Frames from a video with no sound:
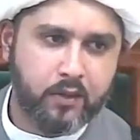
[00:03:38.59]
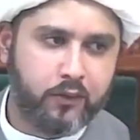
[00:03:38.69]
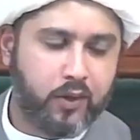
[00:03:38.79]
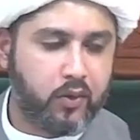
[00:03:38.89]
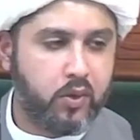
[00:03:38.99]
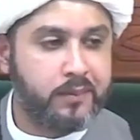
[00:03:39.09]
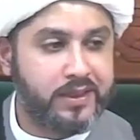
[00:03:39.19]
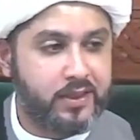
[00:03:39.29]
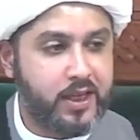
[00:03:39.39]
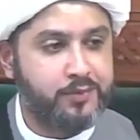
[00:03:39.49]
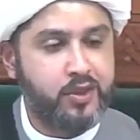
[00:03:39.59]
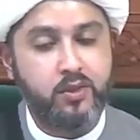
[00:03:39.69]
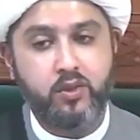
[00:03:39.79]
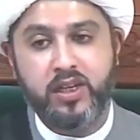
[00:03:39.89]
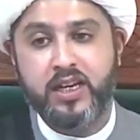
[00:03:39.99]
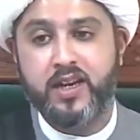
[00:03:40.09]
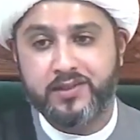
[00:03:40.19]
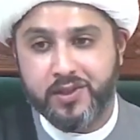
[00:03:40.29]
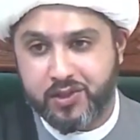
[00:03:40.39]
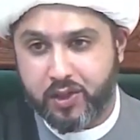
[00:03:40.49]
for whom it is absolutely
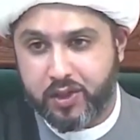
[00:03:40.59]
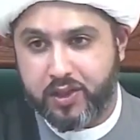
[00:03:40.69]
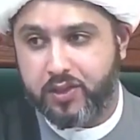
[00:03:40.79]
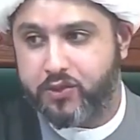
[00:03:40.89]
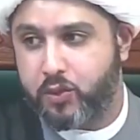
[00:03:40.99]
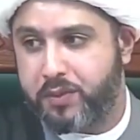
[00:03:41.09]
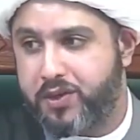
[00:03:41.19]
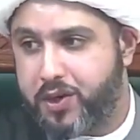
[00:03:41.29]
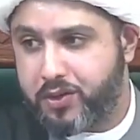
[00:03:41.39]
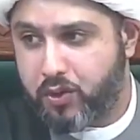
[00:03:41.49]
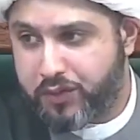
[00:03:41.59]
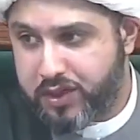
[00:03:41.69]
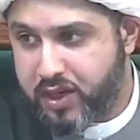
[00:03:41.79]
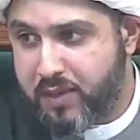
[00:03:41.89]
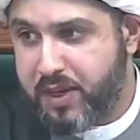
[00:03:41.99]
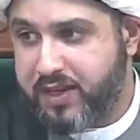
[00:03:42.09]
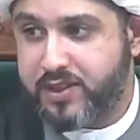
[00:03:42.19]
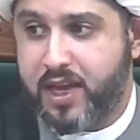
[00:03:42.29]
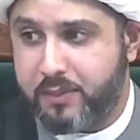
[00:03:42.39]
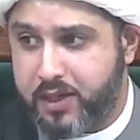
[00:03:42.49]
necessary that the superiority of Islam be
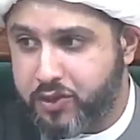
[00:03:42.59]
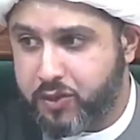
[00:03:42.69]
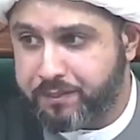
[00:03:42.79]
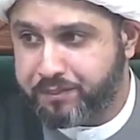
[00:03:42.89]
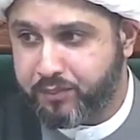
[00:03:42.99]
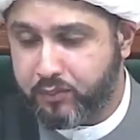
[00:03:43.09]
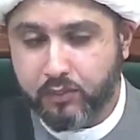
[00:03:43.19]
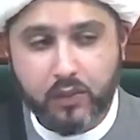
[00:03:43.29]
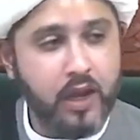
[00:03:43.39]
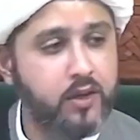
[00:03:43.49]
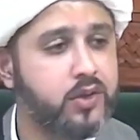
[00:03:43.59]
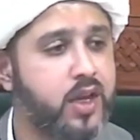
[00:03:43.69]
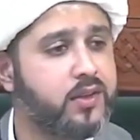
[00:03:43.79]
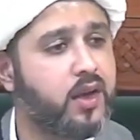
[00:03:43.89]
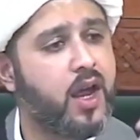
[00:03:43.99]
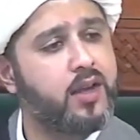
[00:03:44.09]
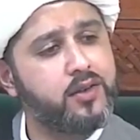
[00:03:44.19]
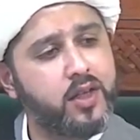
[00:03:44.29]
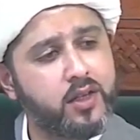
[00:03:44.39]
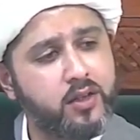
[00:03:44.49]
established. And on the other
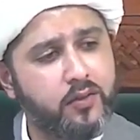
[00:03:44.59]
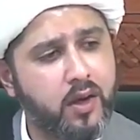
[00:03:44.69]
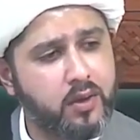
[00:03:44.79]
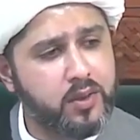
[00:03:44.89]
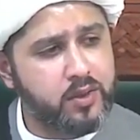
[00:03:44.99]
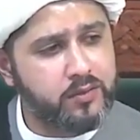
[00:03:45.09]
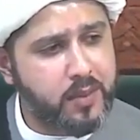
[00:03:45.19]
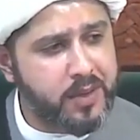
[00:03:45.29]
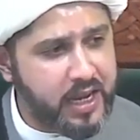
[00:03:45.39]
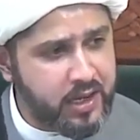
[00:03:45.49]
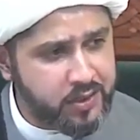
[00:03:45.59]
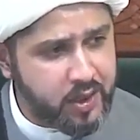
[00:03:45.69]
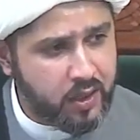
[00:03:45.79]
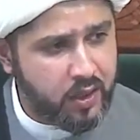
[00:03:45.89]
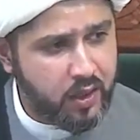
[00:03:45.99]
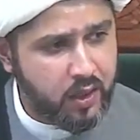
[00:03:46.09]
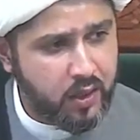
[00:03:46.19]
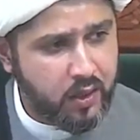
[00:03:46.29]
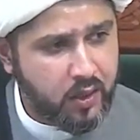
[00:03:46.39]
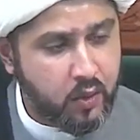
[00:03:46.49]
hand, there are the followers of Nabi Isa,
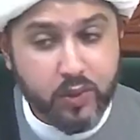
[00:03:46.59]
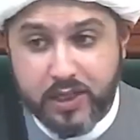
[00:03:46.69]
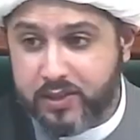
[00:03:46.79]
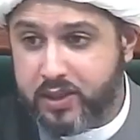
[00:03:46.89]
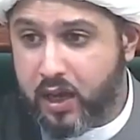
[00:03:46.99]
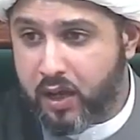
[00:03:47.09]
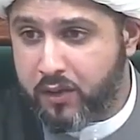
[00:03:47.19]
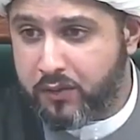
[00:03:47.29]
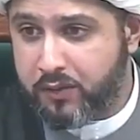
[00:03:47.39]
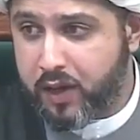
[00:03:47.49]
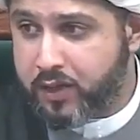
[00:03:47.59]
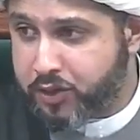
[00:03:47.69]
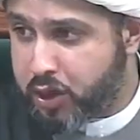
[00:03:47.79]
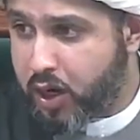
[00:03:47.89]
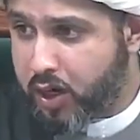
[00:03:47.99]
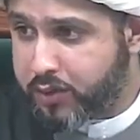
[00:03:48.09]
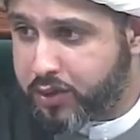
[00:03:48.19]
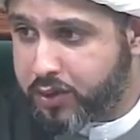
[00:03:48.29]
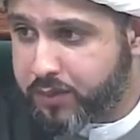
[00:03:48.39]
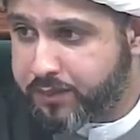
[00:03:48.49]
who deserve a
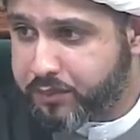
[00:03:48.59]
chance